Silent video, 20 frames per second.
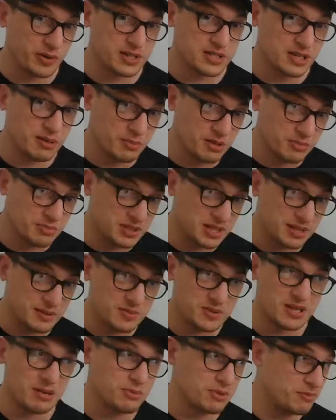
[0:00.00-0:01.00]
Some of them did,
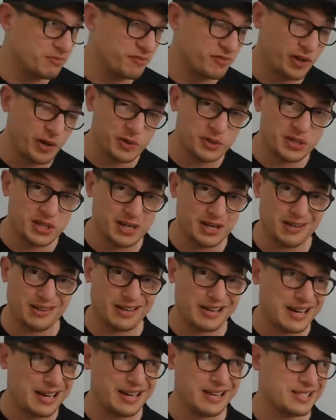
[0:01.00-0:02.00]
some of them floated, and like
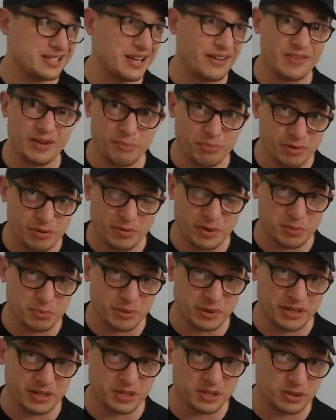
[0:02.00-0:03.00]
Ari Savia pretty much
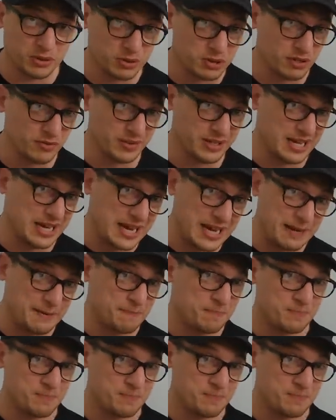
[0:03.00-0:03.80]
played exclusively 8.